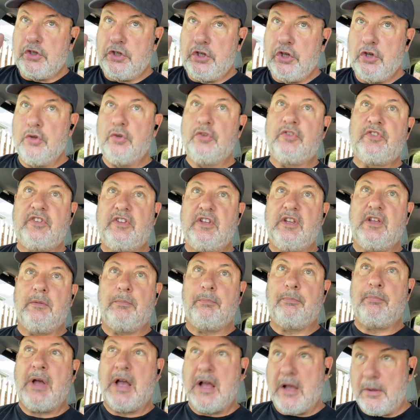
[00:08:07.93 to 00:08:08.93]
Use
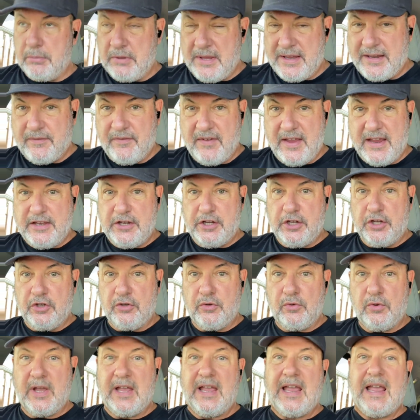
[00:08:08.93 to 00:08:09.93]
the public
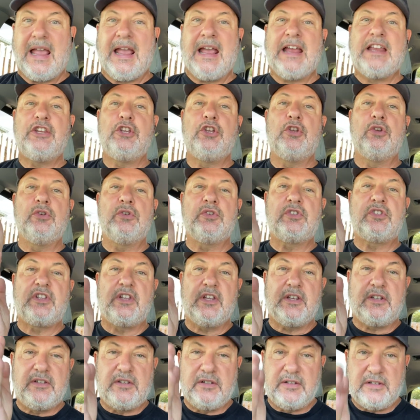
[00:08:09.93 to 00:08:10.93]
venue and use
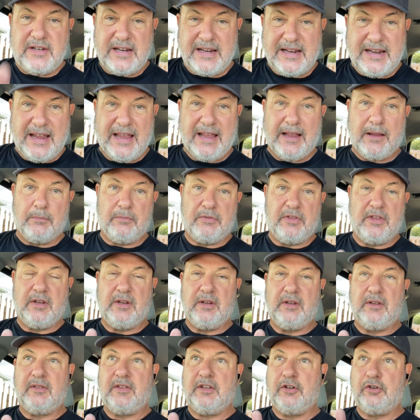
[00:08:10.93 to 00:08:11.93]
the DM,
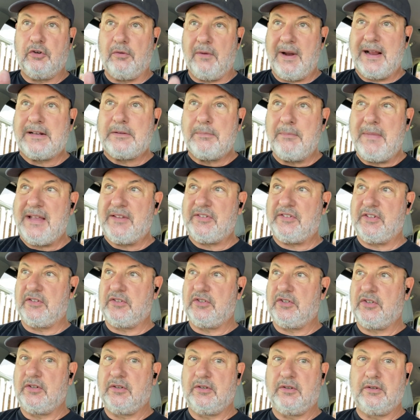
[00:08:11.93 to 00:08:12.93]
the direct
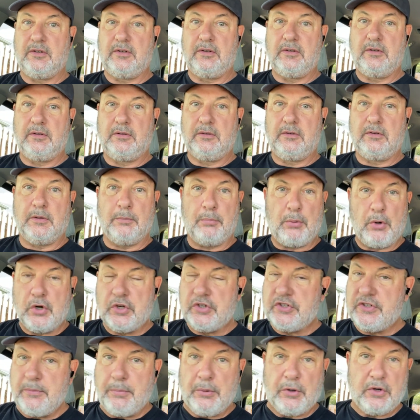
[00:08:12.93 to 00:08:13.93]
message. The
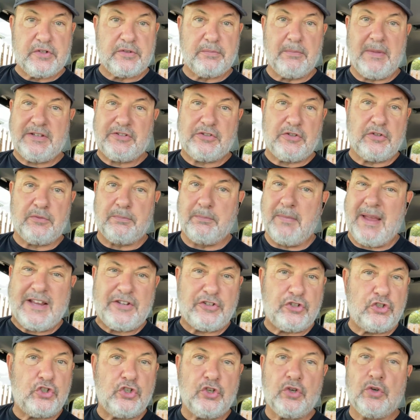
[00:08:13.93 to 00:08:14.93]
person-to-person message,
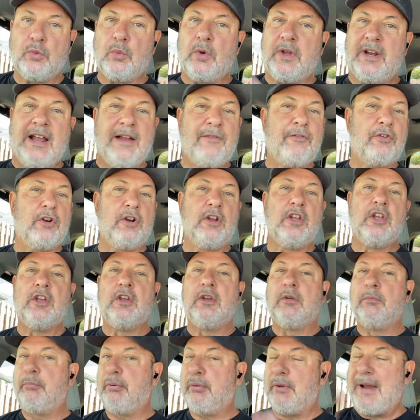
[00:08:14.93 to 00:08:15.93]
messenger, whatever
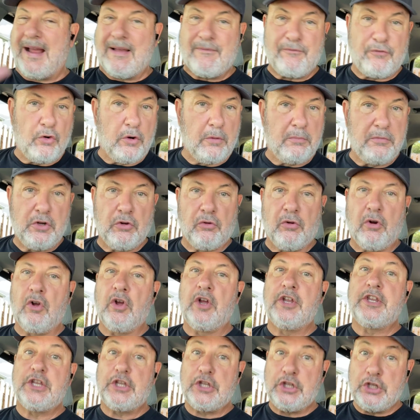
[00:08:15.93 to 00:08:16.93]
platform you're
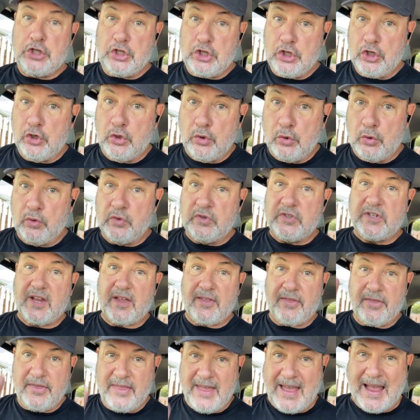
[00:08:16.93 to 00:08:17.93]
on, use
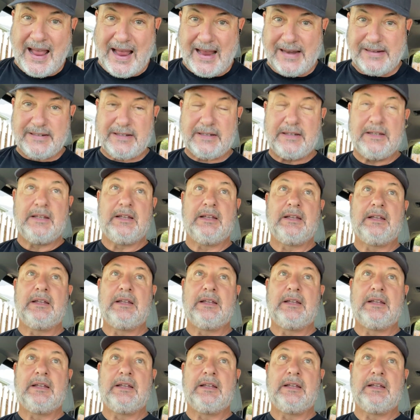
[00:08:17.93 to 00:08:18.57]
that.